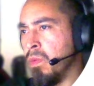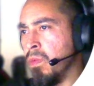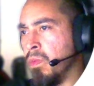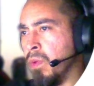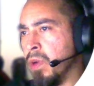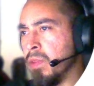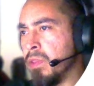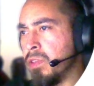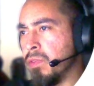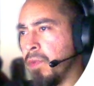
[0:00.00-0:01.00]
One of the
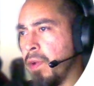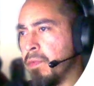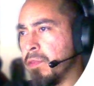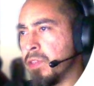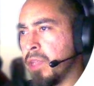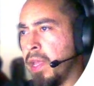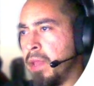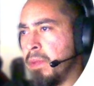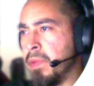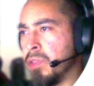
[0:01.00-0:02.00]
survivors
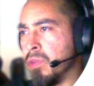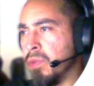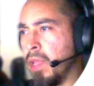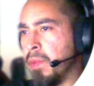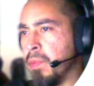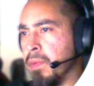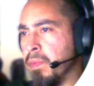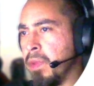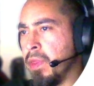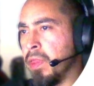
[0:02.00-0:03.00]
came and told Abram
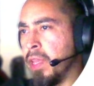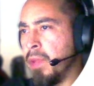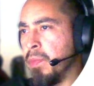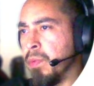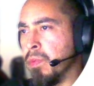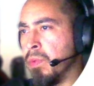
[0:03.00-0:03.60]
the Hebrew,